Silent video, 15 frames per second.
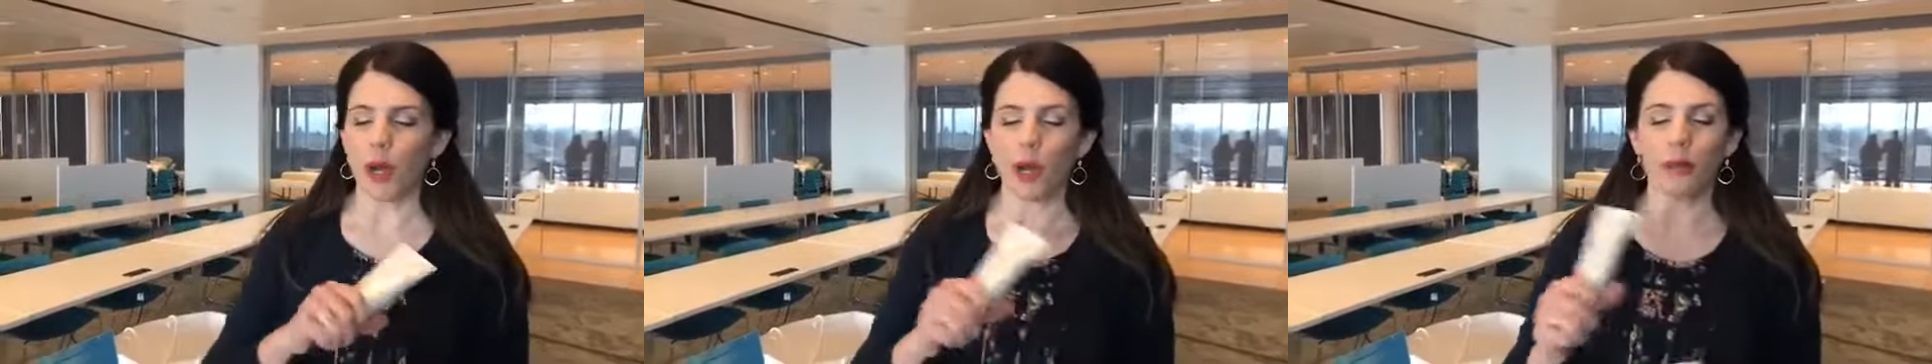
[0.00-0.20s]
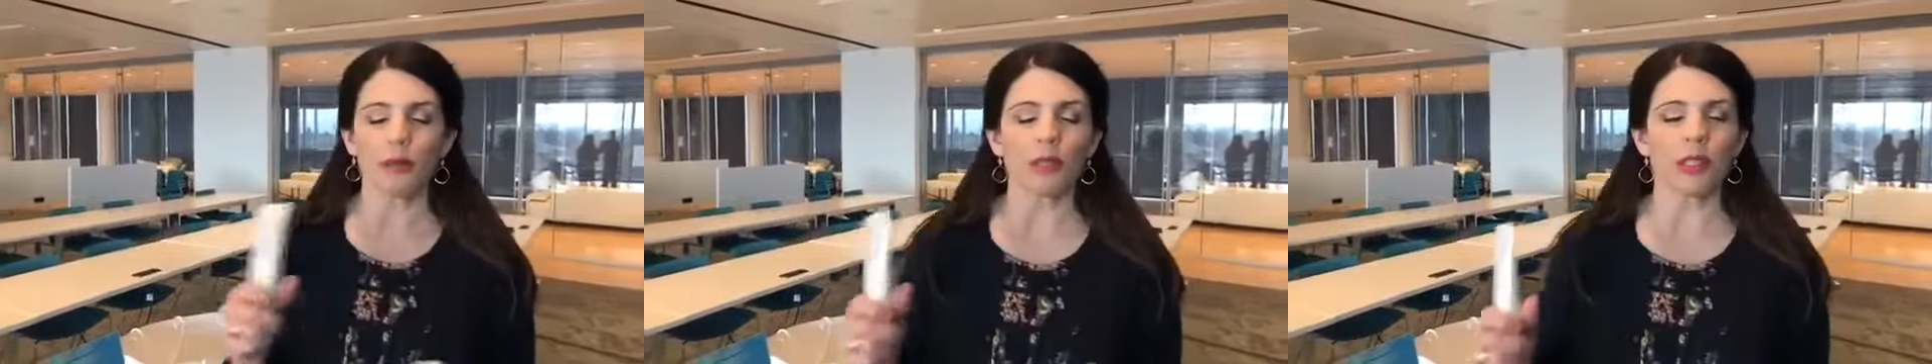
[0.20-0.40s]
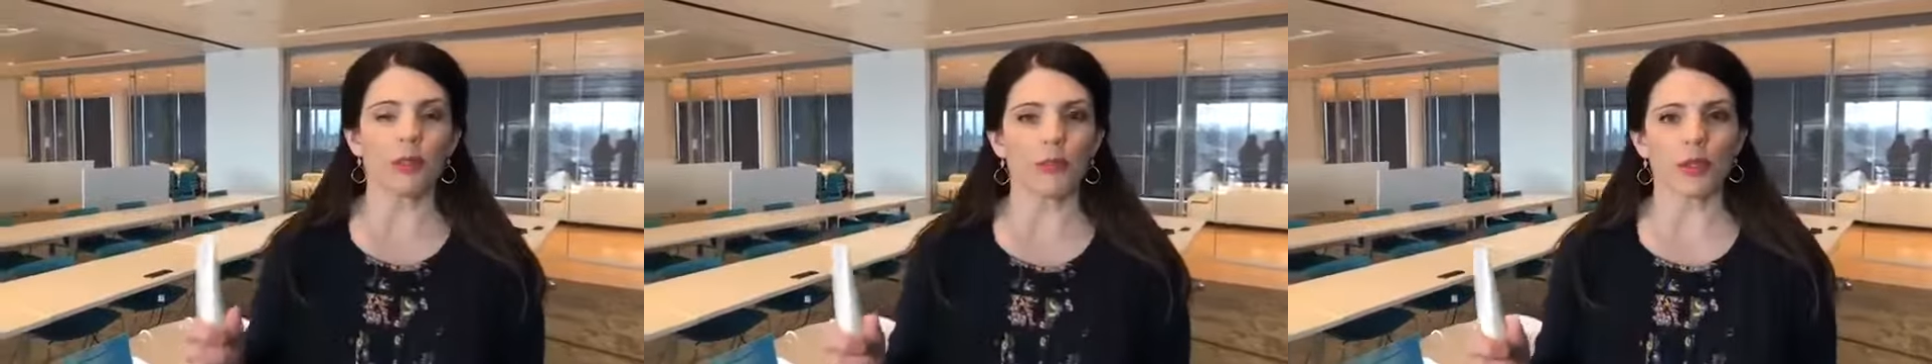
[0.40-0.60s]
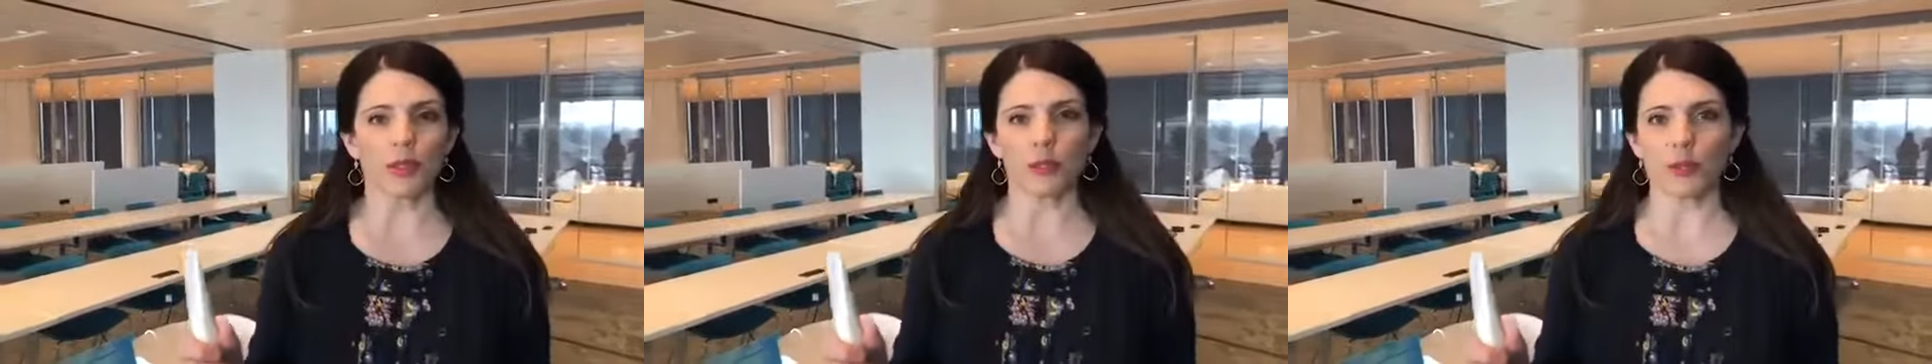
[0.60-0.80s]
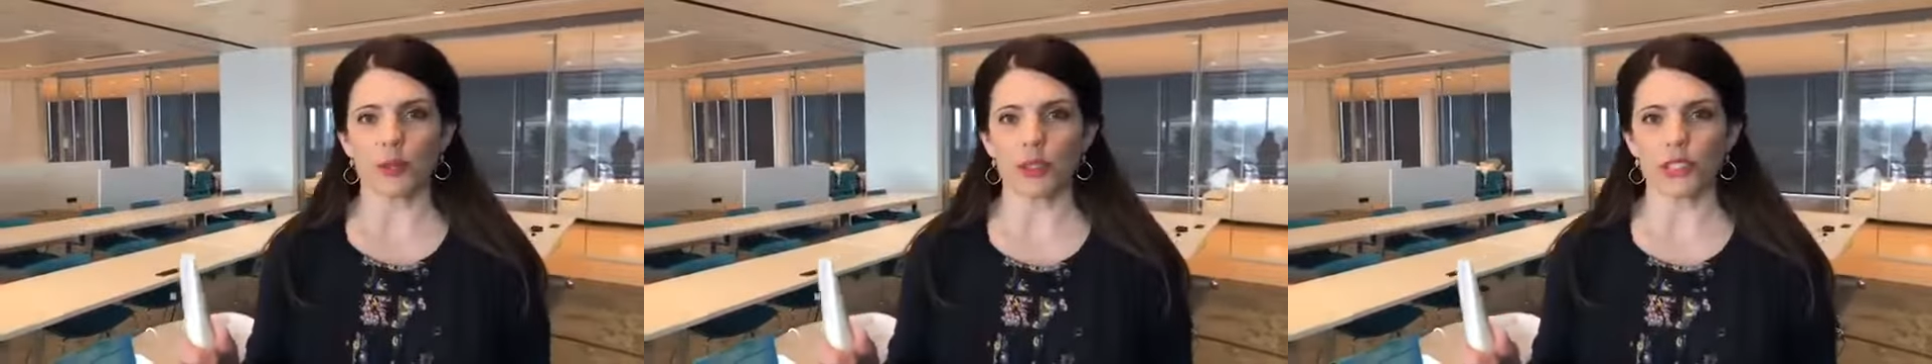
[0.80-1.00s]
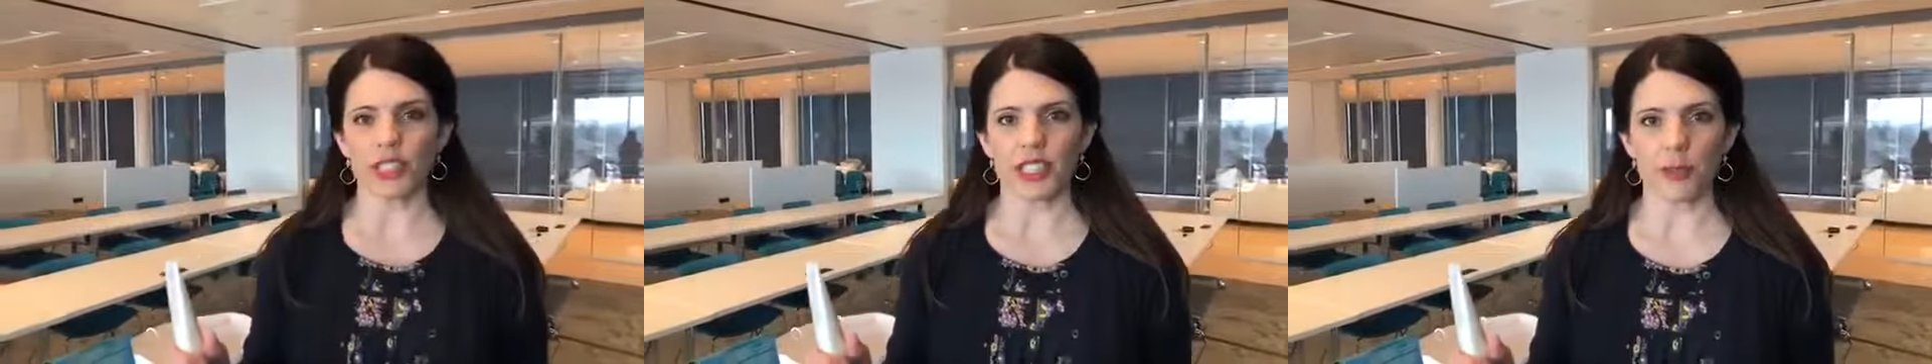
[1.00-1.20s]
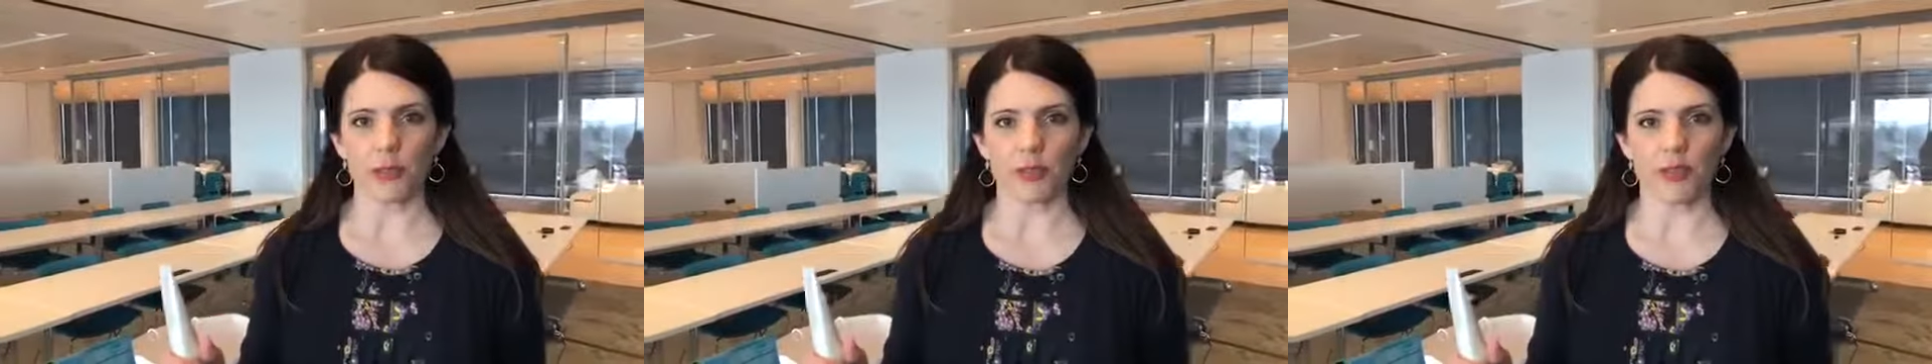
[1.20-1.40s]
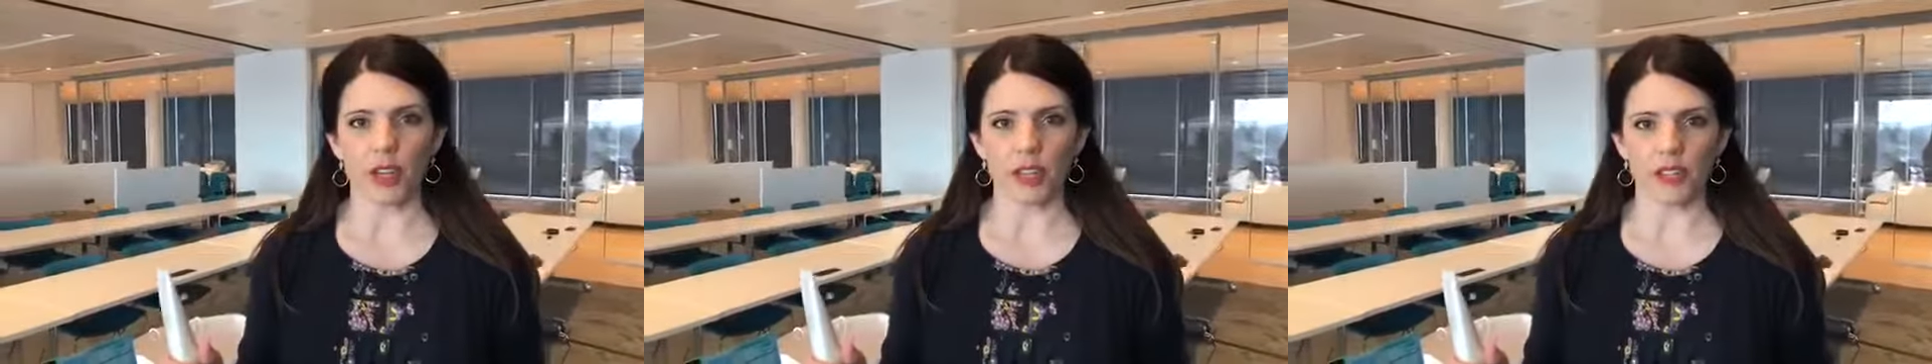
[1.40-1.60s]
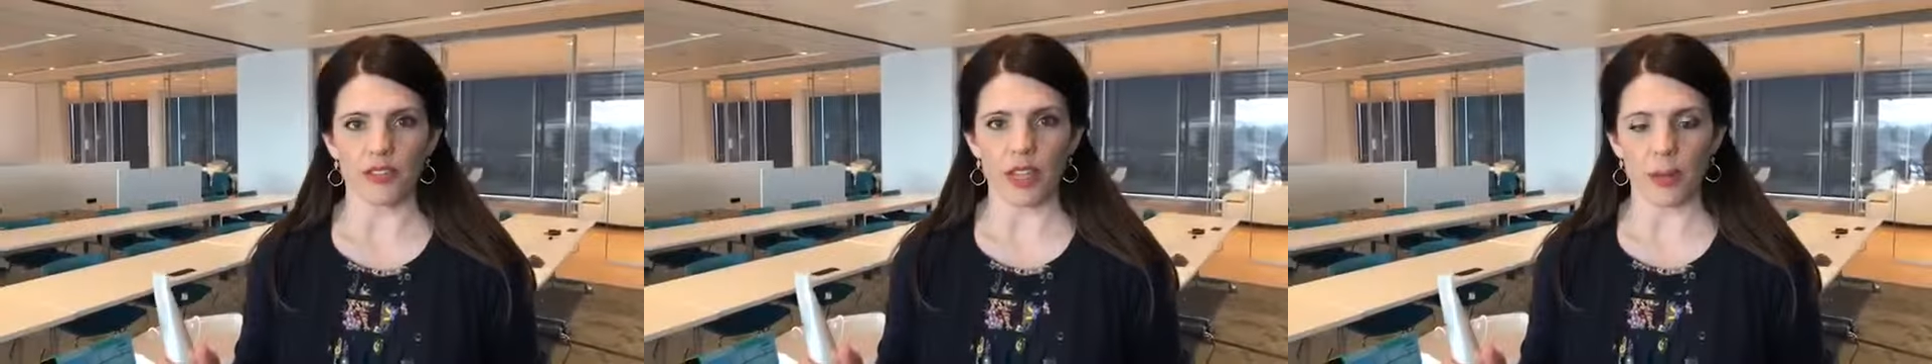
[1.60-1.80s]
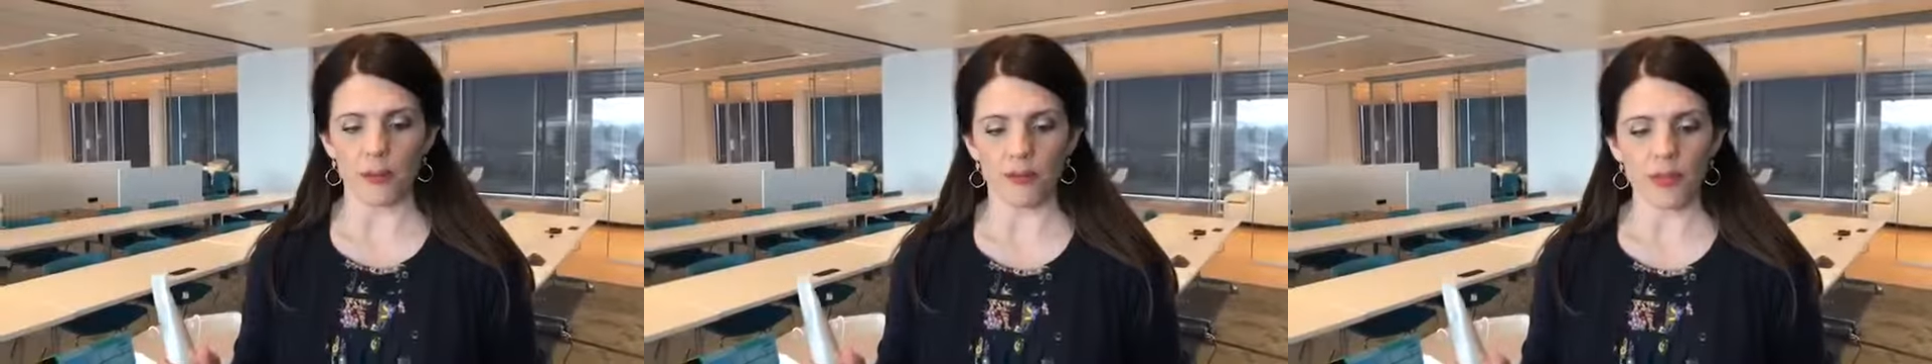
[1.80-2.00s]
probably the most important tip of all
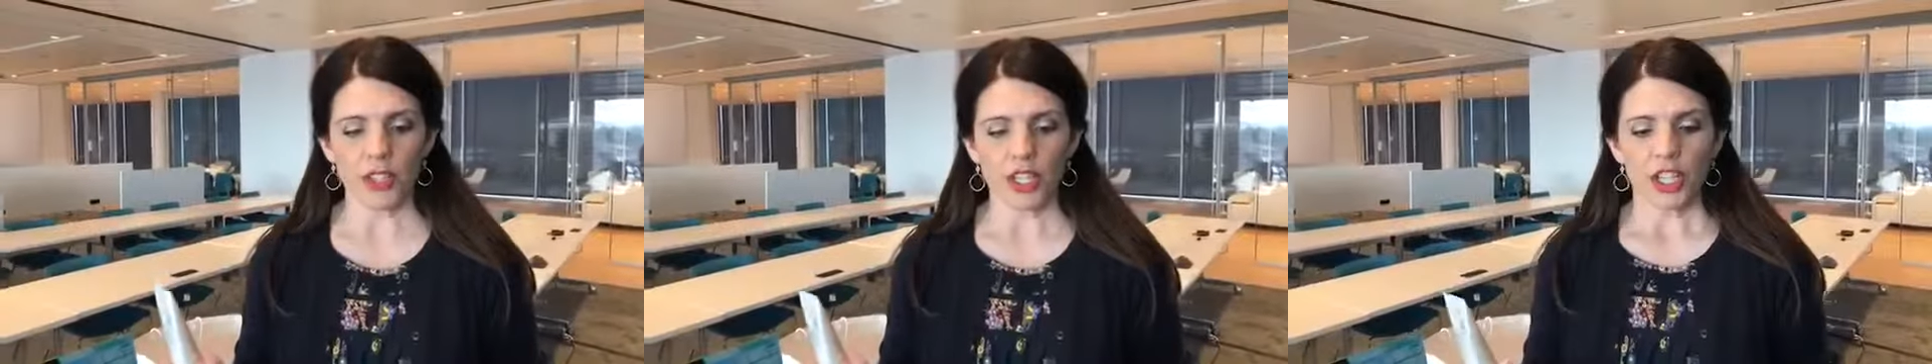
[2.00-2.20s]
of them.